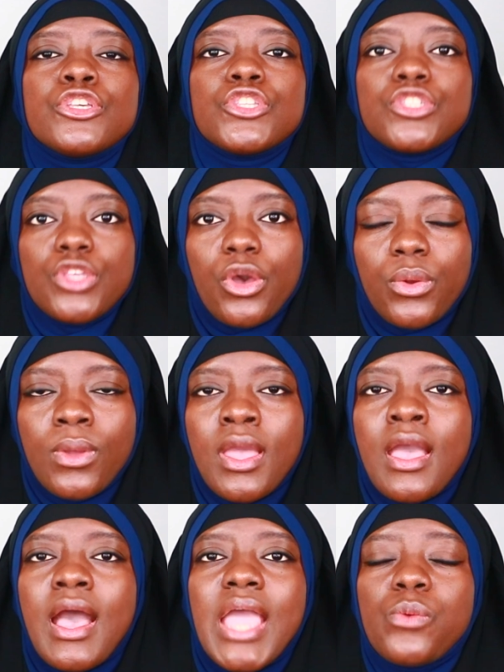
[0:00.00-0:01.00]
So
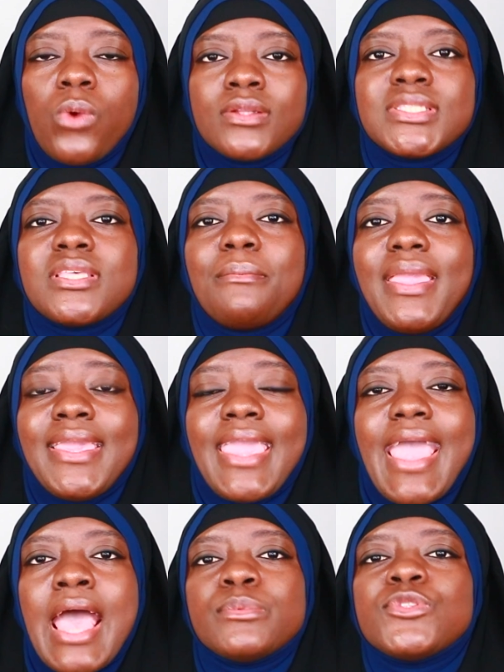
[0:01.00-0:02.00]
I want to make
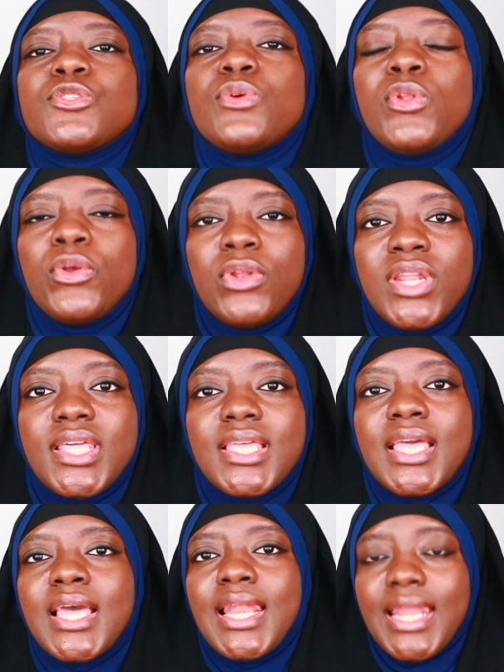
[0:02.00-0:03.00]
it
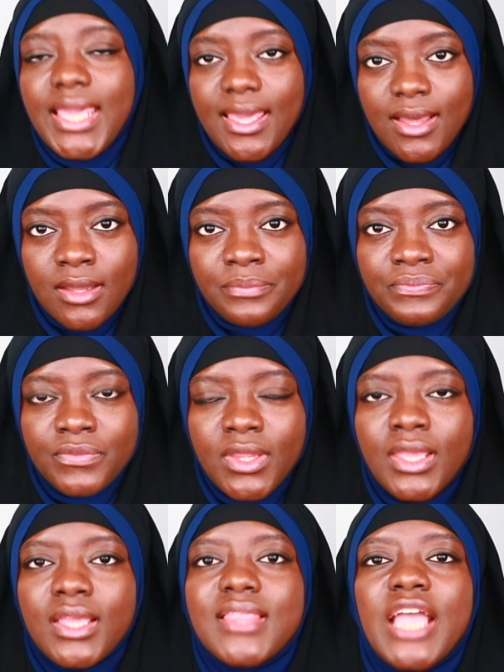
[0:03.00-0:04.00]
absolutely clear
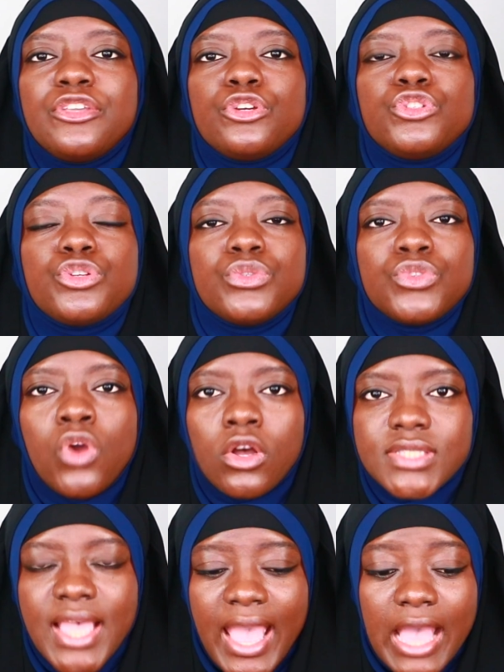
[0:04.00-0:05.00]
that you do
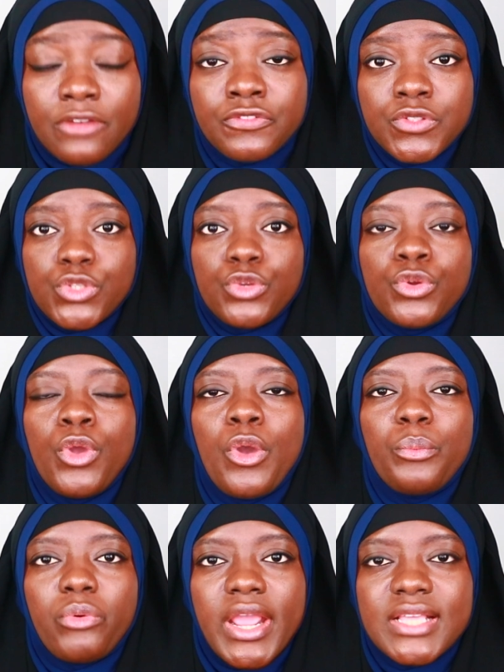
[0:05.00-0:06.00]
not have to
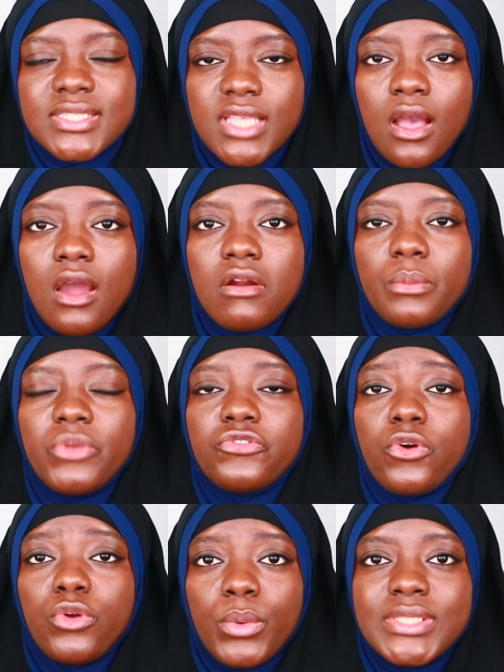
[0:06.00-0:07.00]
pray Istikhara
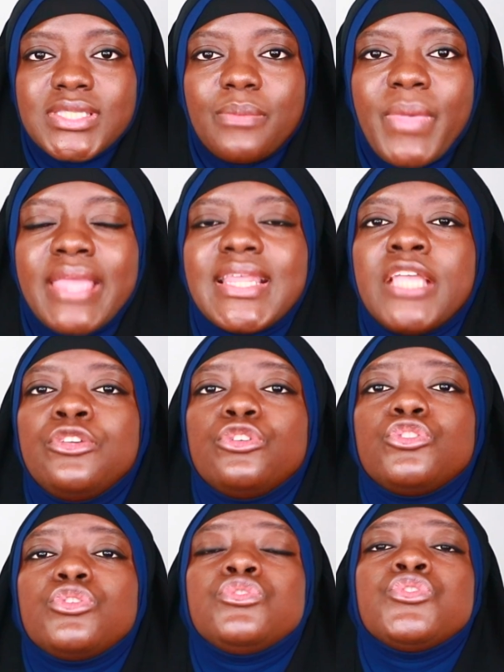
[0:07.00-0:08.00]
before going to bed, and you
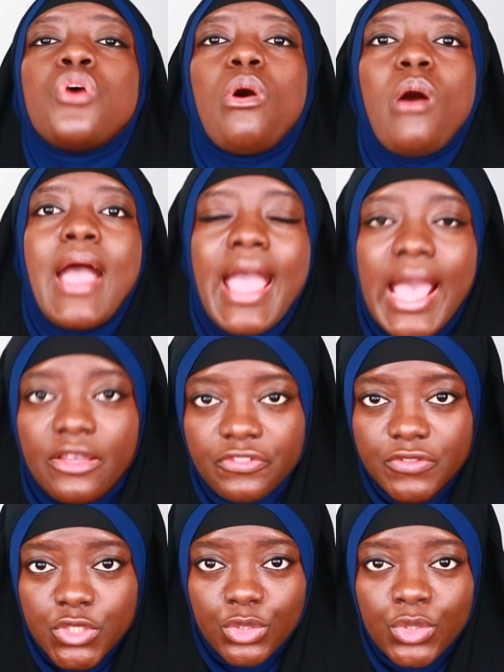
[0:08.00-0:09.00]
do not
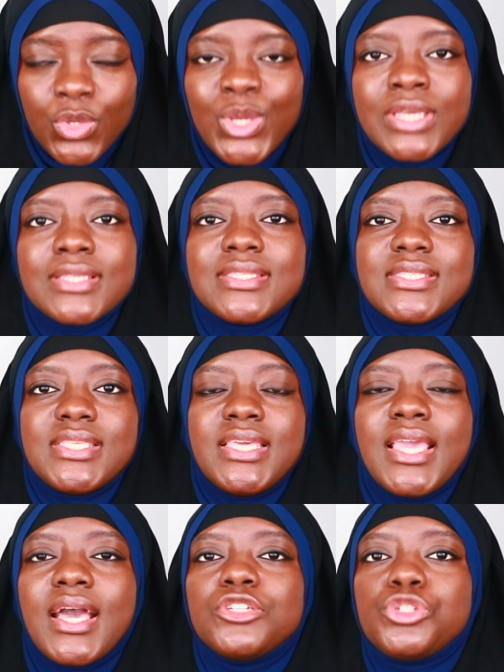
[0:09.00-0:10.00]
have to
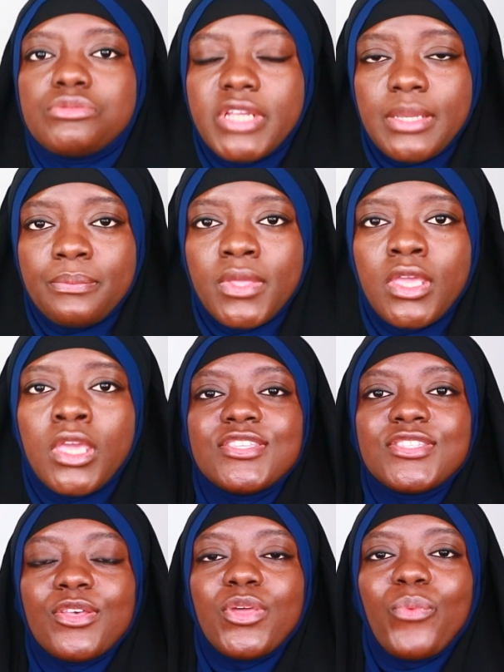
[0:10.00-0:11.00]
see a dream.
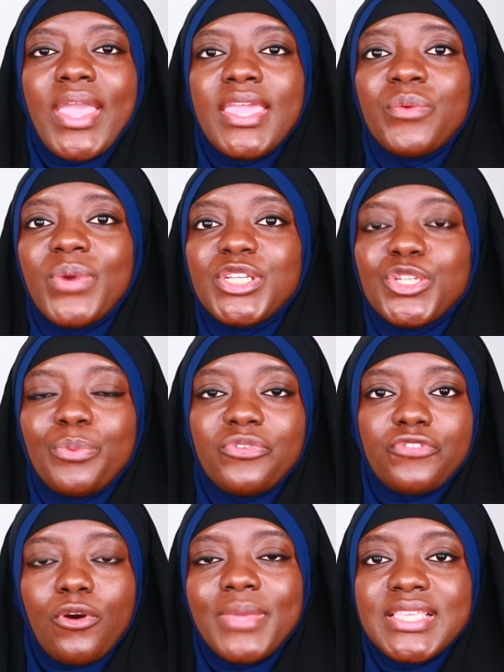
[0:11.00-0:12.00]
So the way in which you
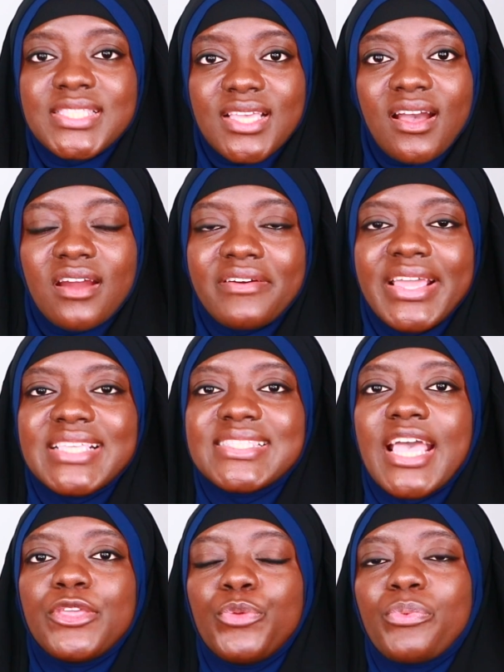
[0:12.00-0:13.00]
perform Istikhara is
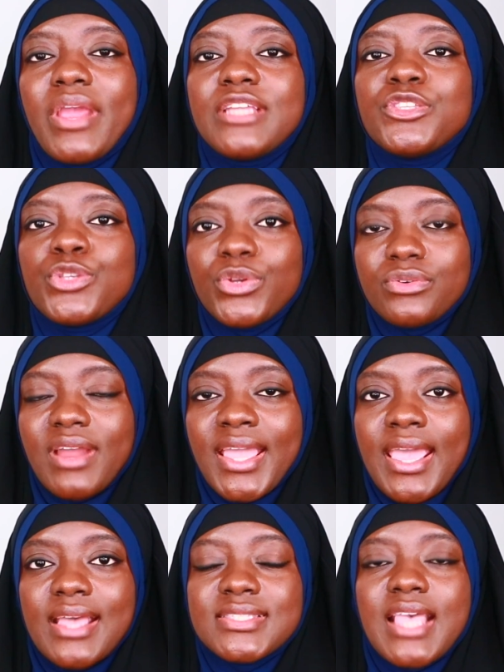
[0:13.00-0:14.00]
that you pray 2
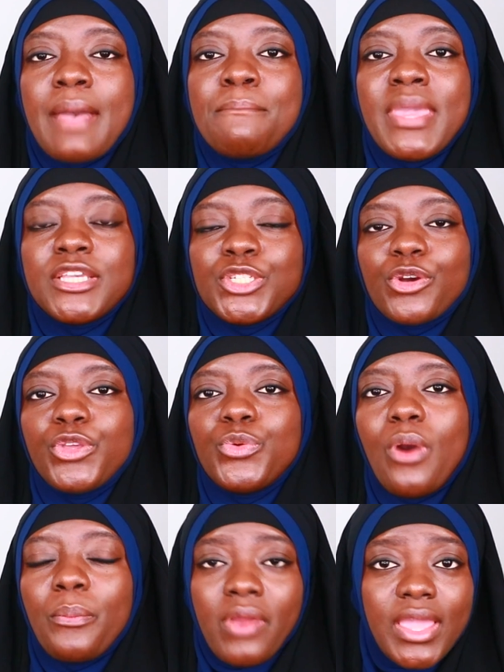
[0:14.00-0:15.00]
rakats, and make sure
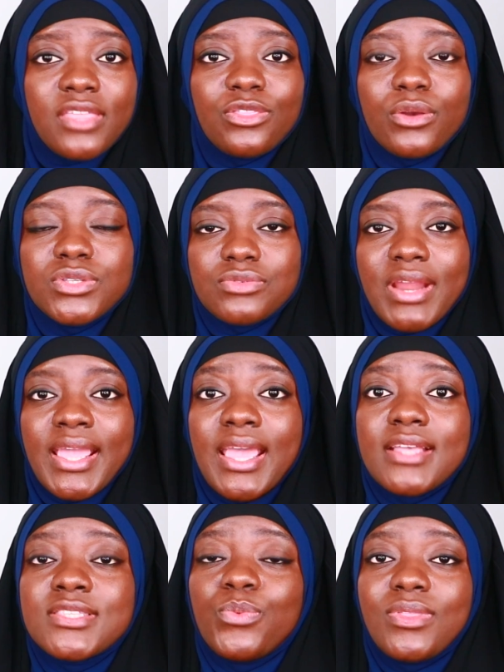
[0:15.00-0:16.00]
you are praying those
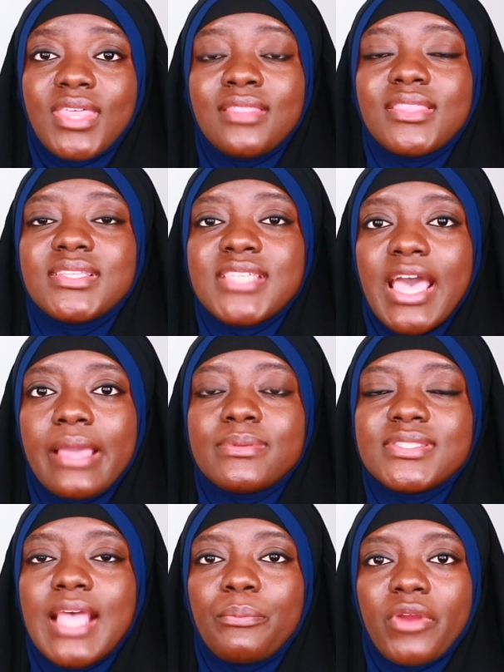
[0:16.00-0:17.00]
rakats within the
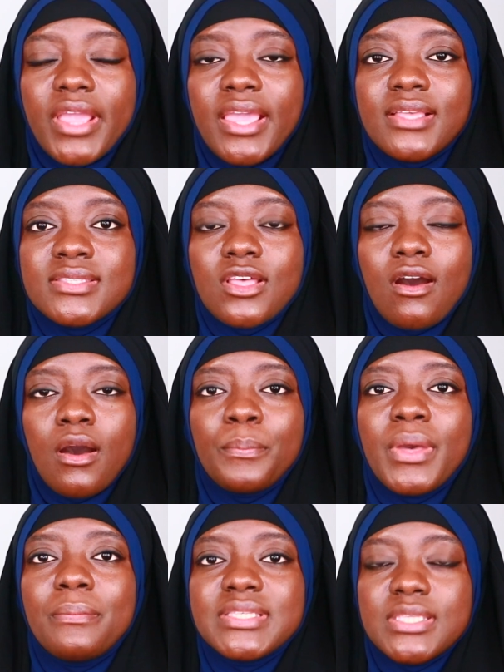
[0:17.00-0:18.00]
times that prayers are
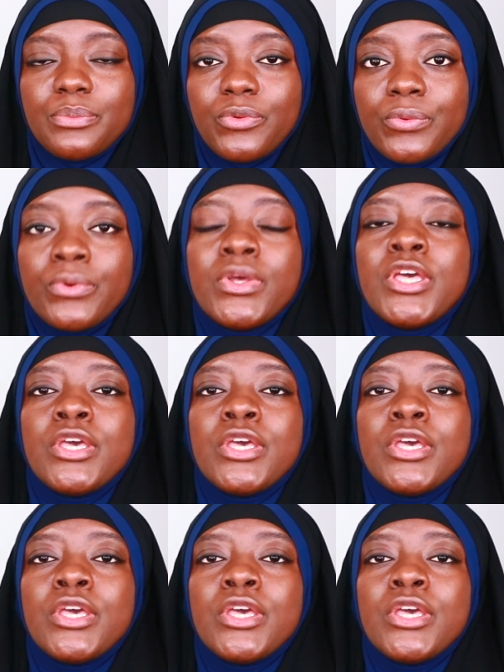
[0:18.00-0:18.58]
permissible.